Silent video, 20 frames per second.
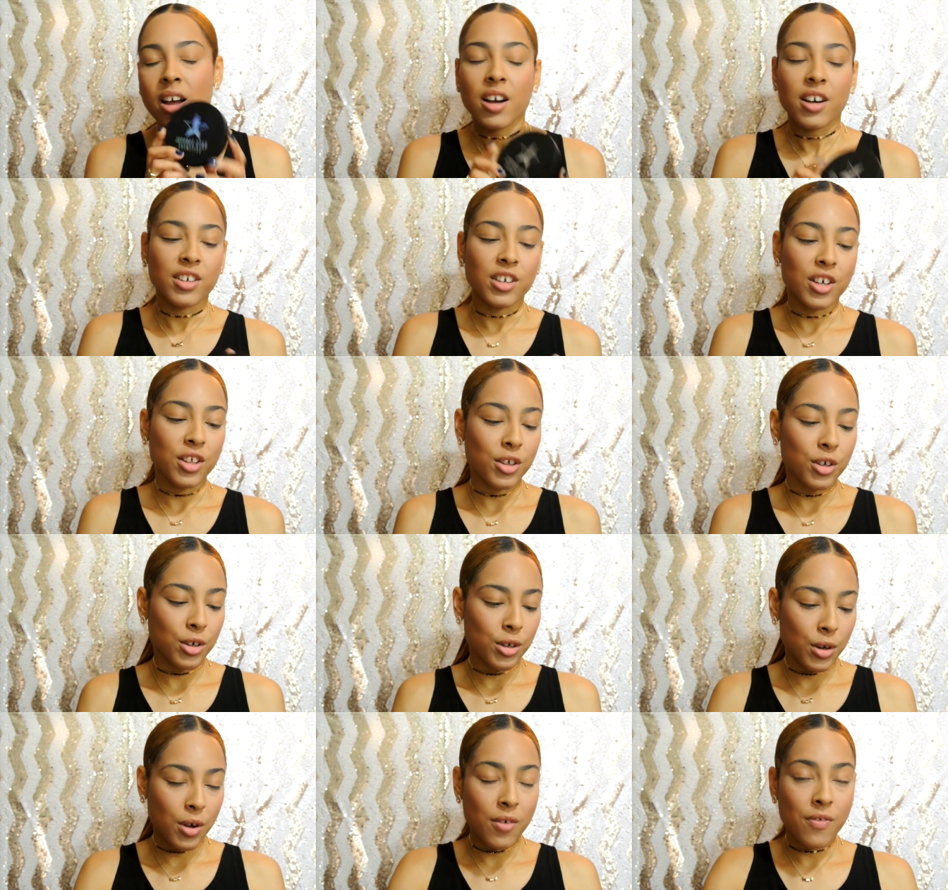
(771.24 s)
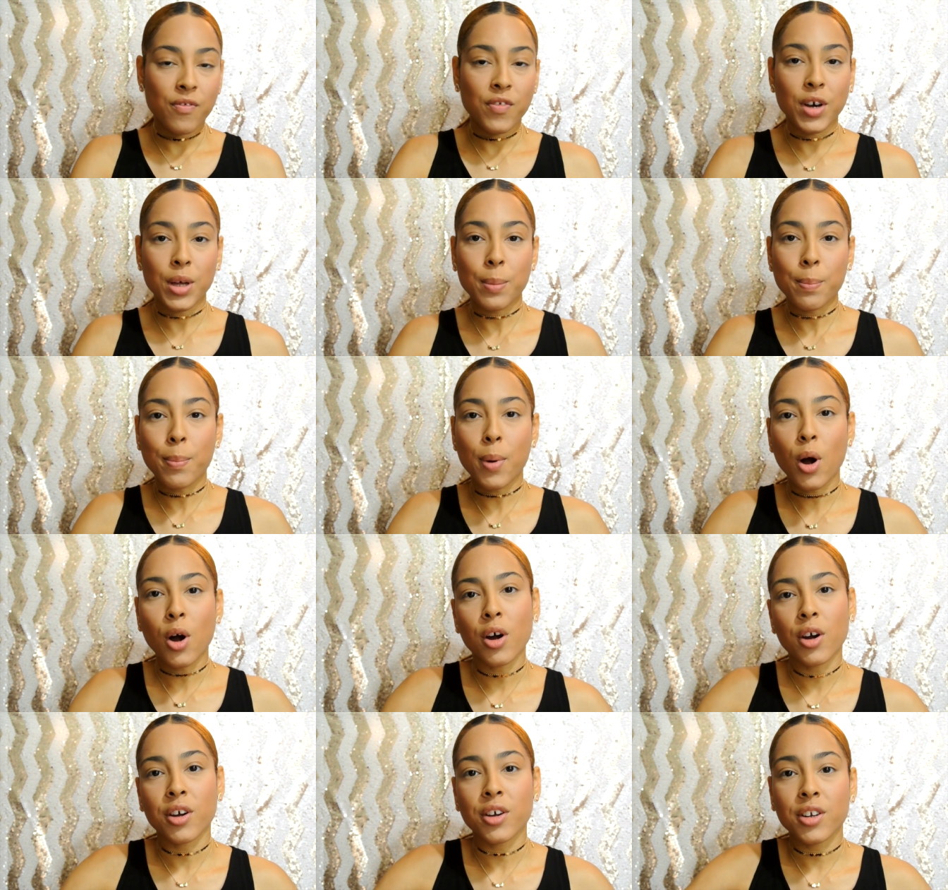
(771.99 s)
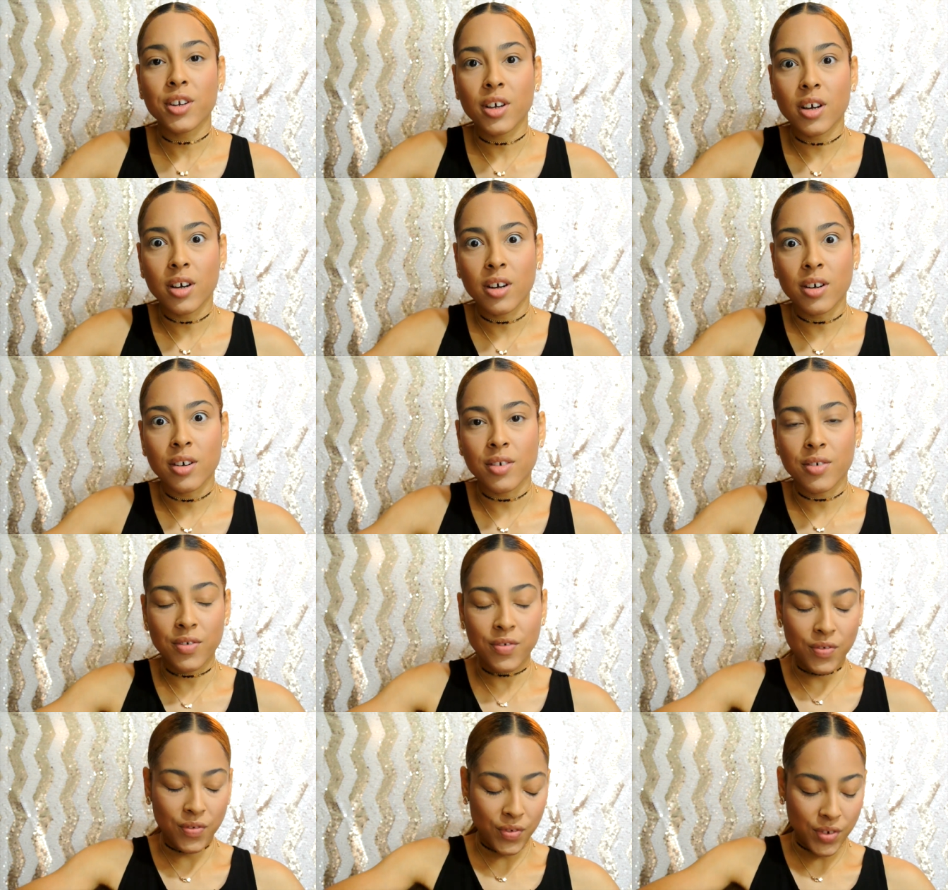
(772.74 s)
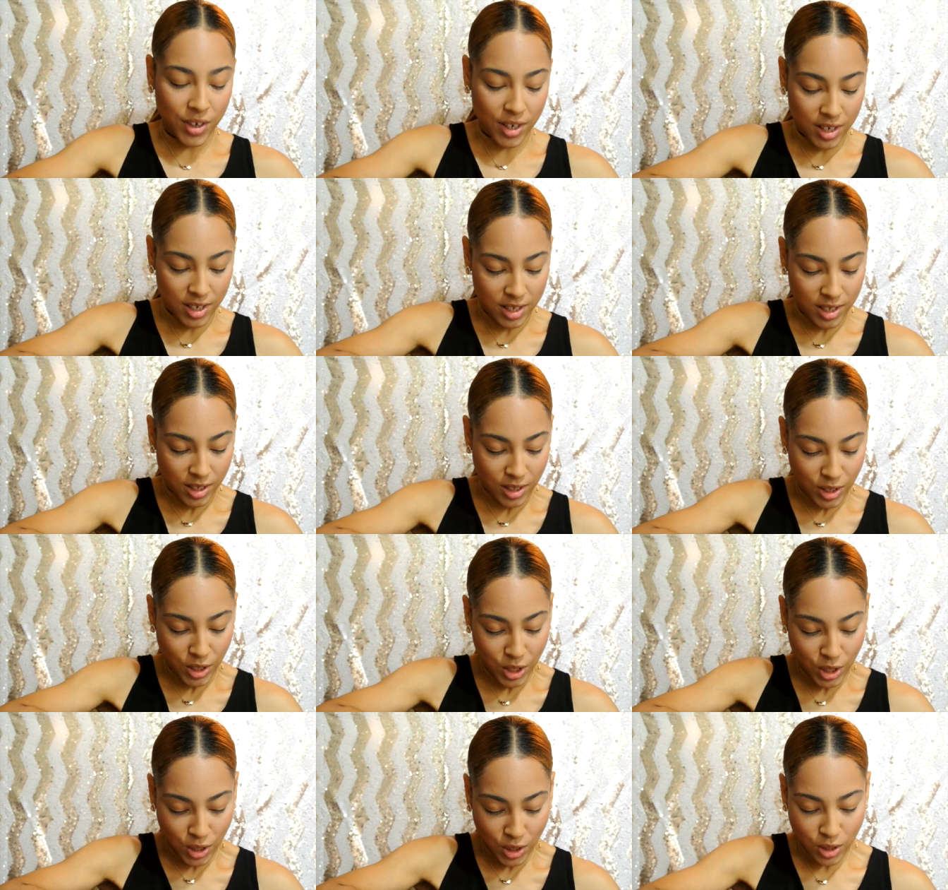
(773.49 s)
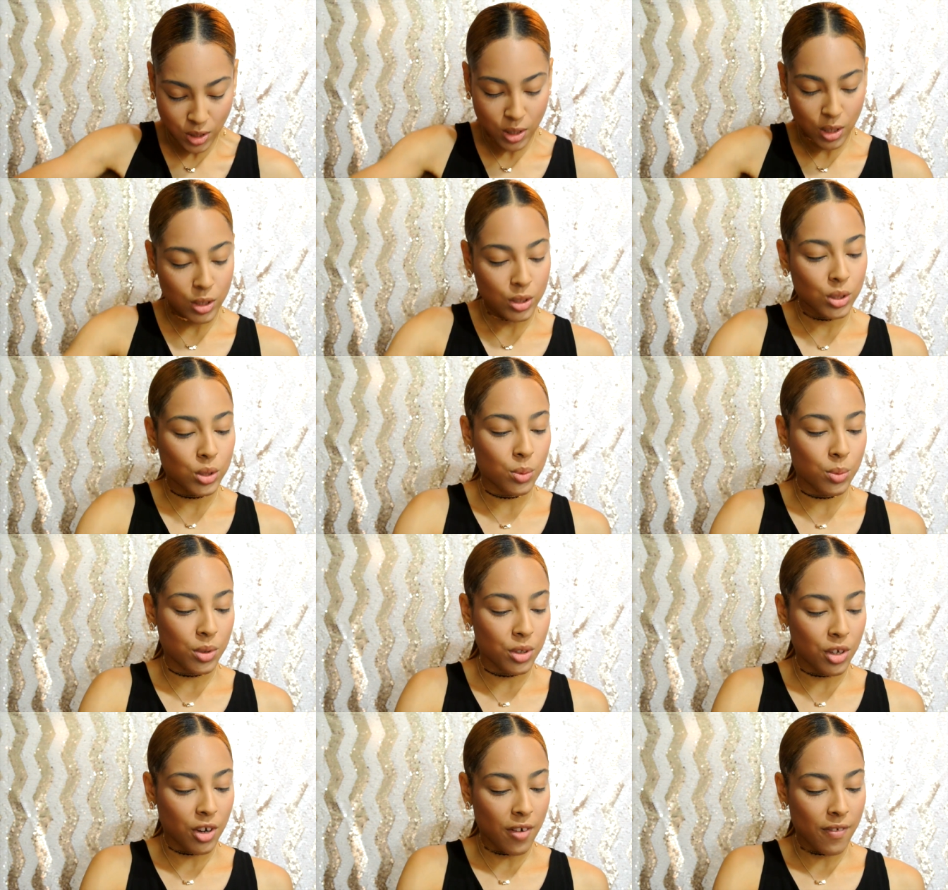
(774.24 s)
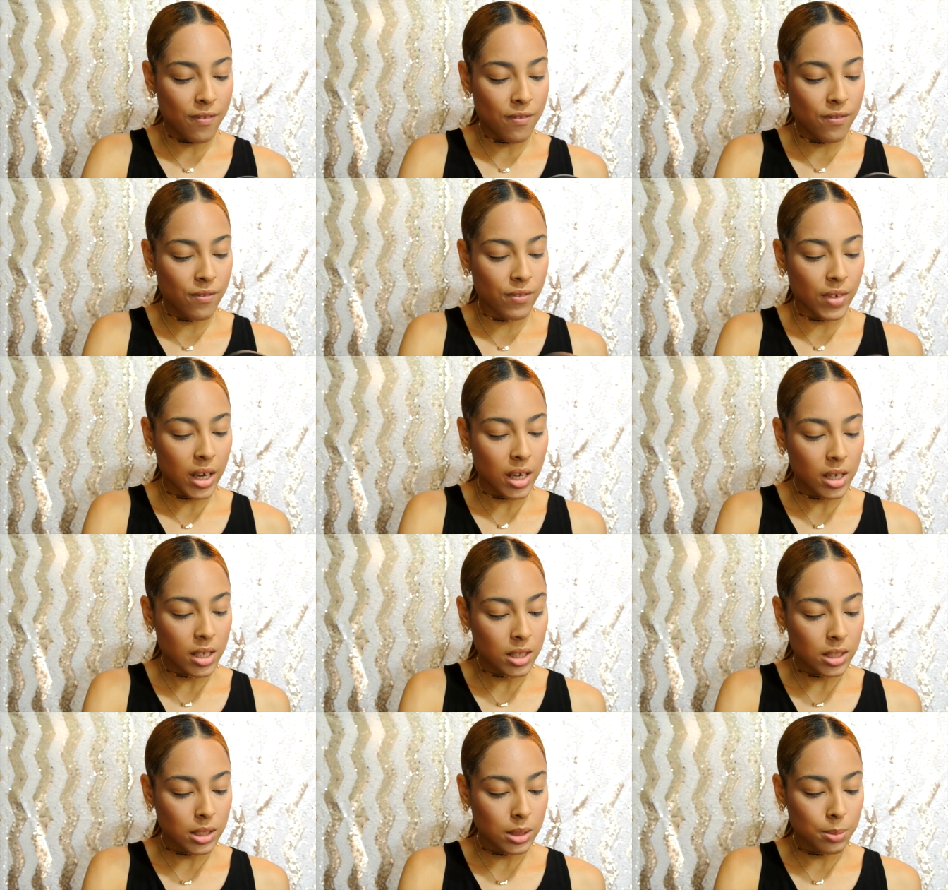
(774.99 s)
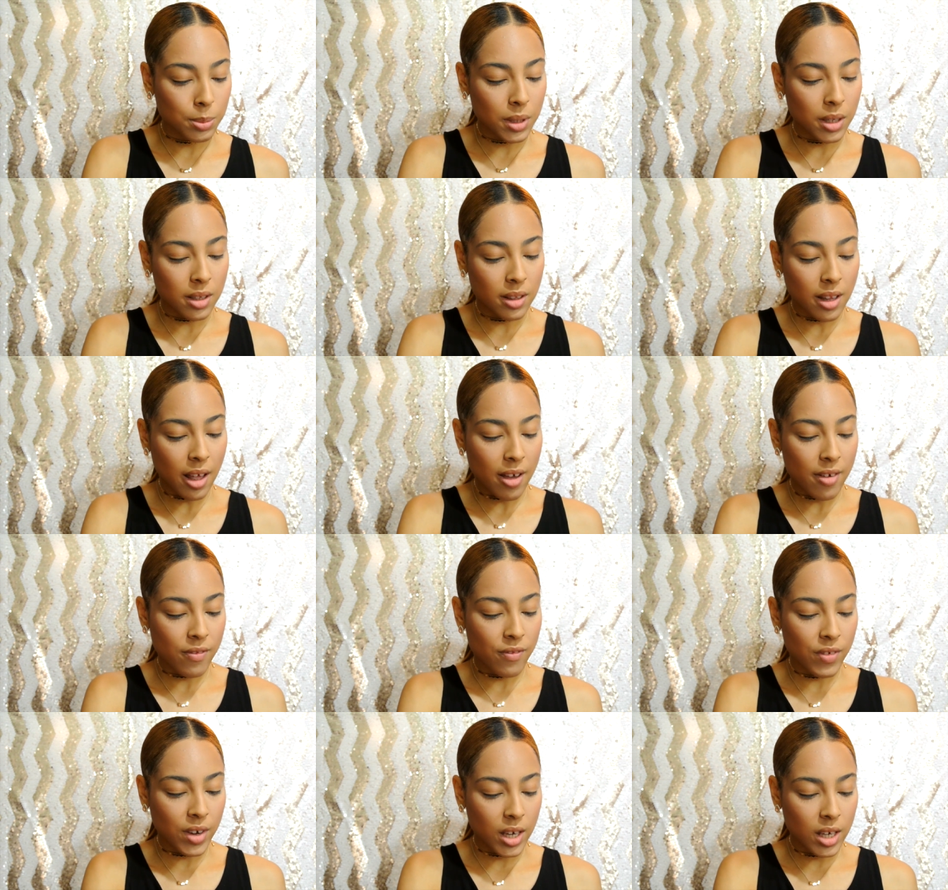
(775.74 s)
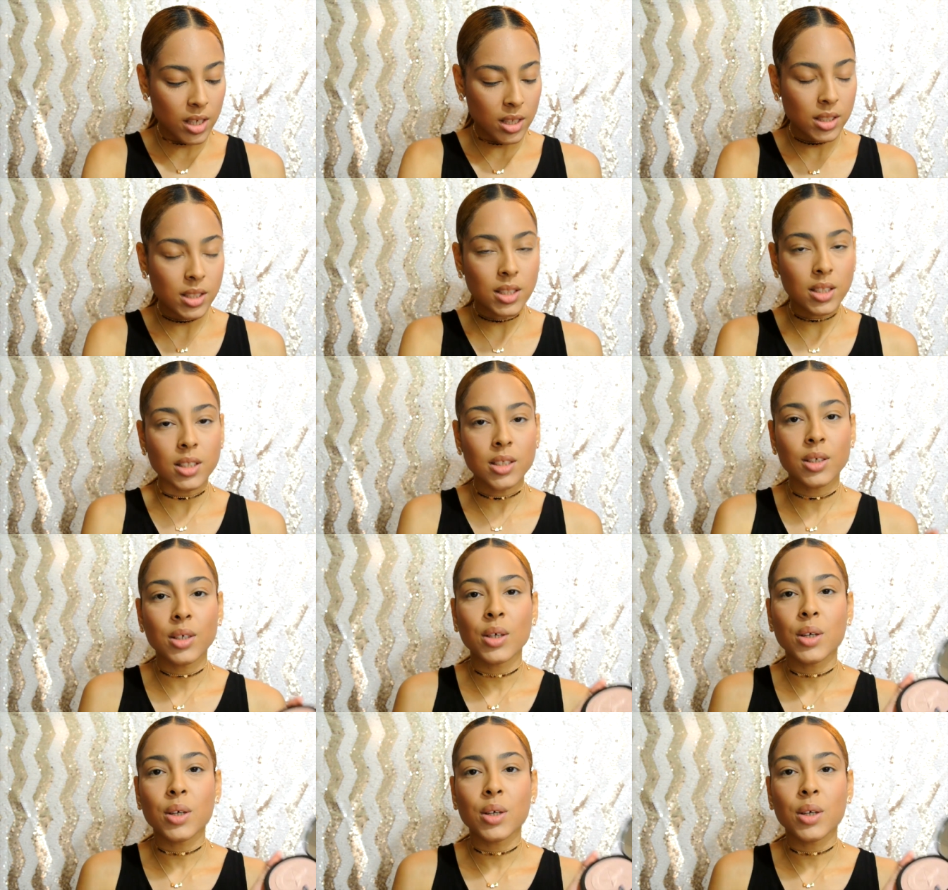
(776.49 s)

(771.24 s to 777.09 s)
Another fun part of doing your face, being that face.